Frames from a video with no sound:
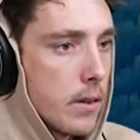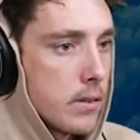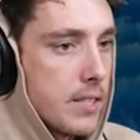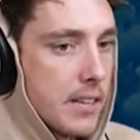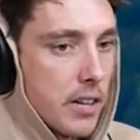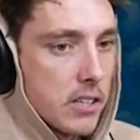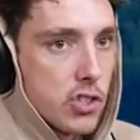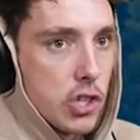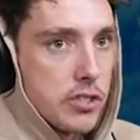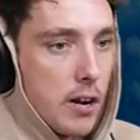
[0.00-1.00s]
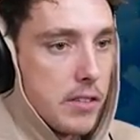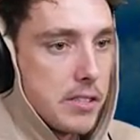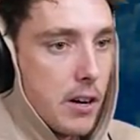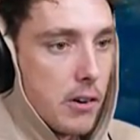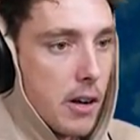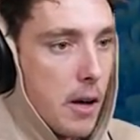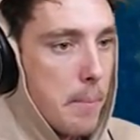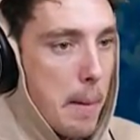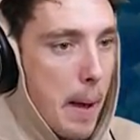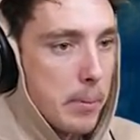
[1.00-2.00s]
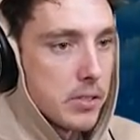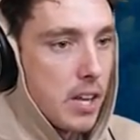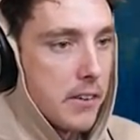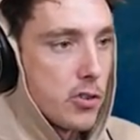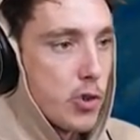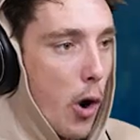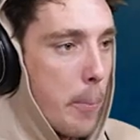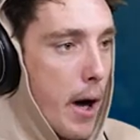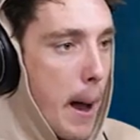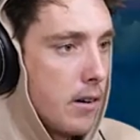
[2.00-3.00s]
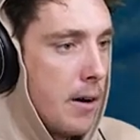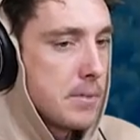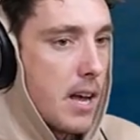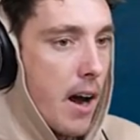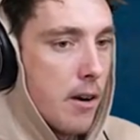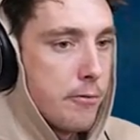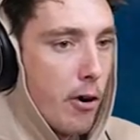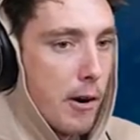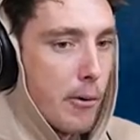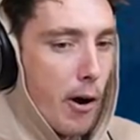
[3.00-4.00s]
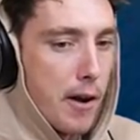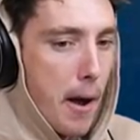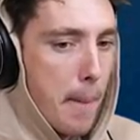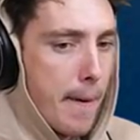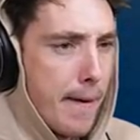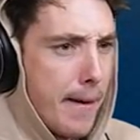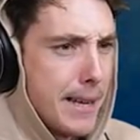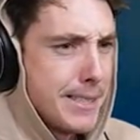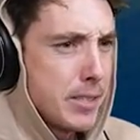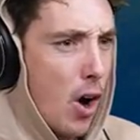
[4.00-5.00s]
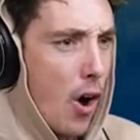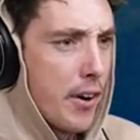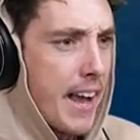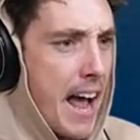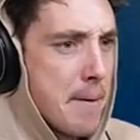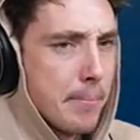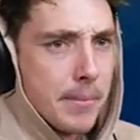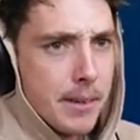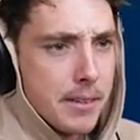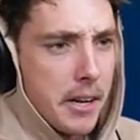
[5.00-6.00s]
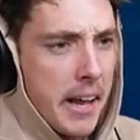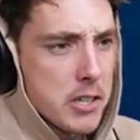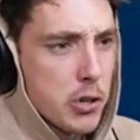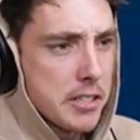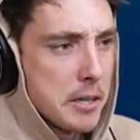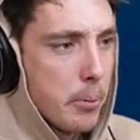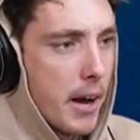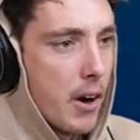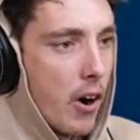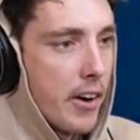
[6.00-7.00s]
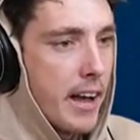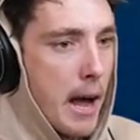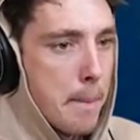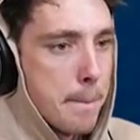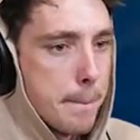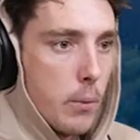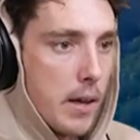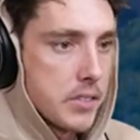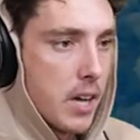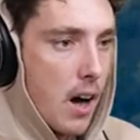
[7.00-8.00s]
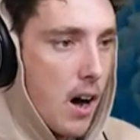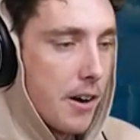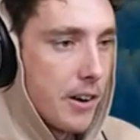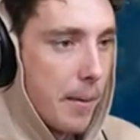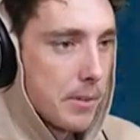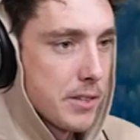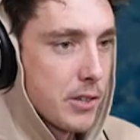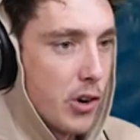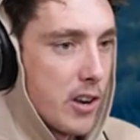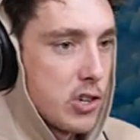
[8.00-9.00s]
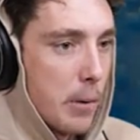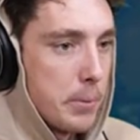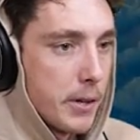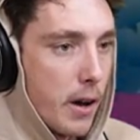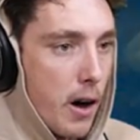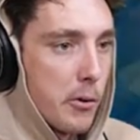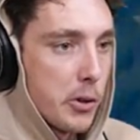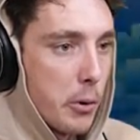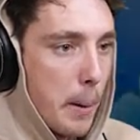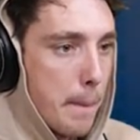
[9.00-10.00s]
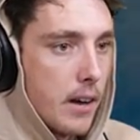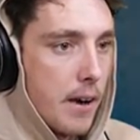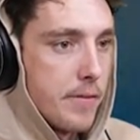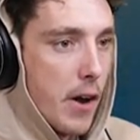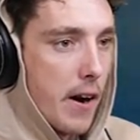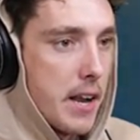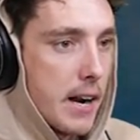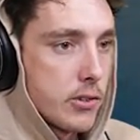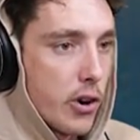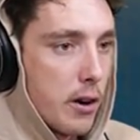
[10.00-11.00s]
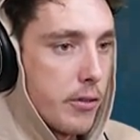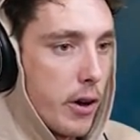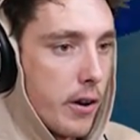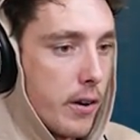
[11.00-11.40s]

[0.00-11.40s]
Sounds like it's just over this hill. Man, people are starting to drop, eh? I'm terrified right now. Is this a horror game? Did I get tricked into playing a horror game? Wait, there's a car. I'm just gonna try and jump in the car really quick. I have no idea how to drive though.